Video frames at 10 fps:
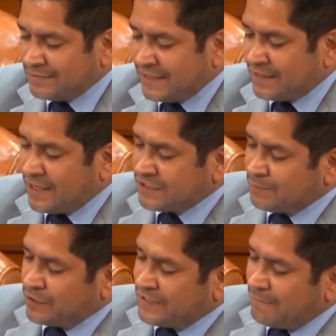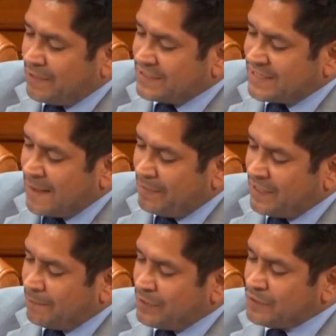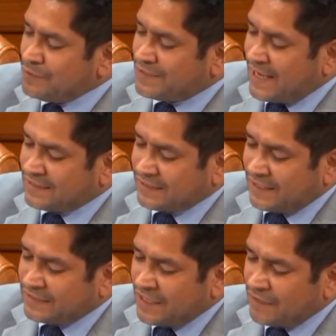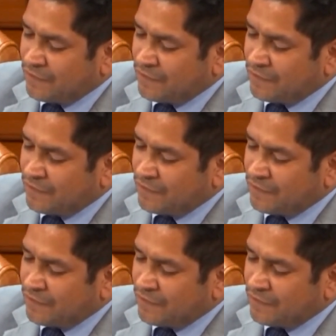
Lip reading: said customers have been snapping up used Teslas